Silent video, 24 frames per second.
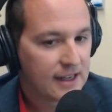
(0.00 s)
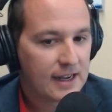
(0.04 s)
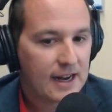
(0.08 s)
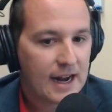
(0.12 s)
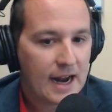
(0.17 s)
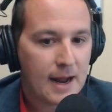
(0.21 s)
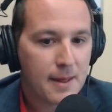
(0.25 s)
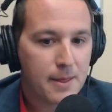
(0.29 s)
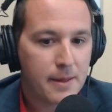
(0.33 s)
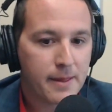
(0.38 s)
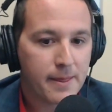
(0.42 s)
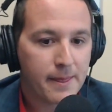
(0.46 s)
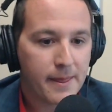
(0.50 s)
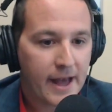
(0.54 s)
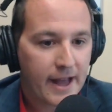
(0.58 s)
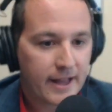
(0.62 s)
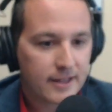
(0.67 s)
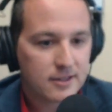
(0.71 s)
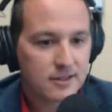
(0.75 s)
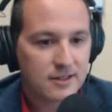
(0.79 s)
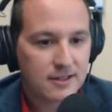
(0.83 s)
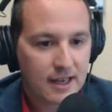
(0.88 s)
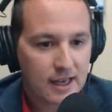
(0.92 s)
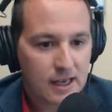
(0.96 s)
and then
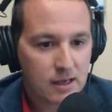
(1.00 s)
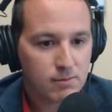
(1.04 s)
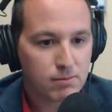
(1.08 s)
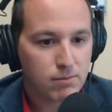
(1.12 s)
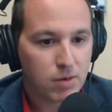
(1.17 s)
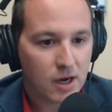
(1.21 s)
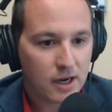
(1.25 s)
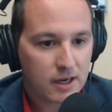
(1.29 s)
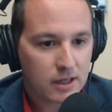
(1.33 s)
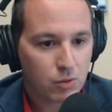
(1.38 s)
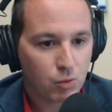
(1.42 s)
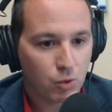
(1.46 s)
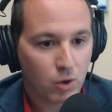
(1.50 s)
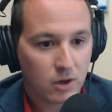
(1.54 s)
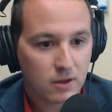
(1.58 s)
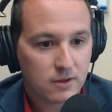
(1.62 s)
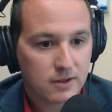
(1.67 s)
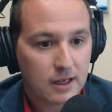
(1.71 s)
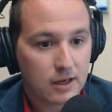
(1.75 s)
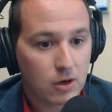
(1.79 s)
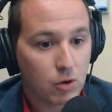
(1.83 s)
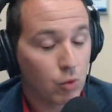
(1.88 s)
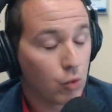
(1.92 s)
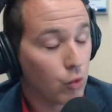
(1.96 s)
that same buddy works
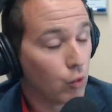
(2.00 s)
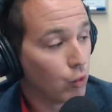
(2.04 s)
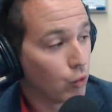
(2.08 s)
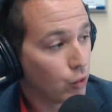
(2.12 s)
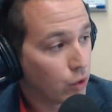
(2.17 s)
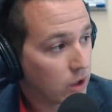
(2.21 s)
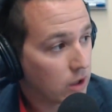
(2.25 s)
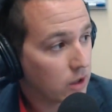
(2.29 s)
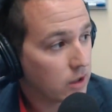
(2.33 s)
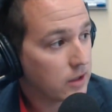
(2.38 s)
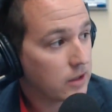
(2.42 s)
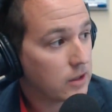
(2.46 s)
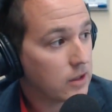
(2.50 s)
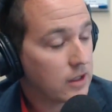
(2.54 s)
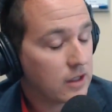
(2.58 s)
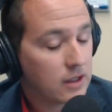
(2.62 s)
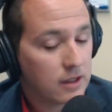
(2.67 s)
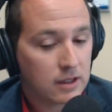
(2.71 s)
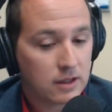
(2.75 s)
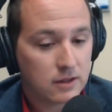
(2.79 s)
at a really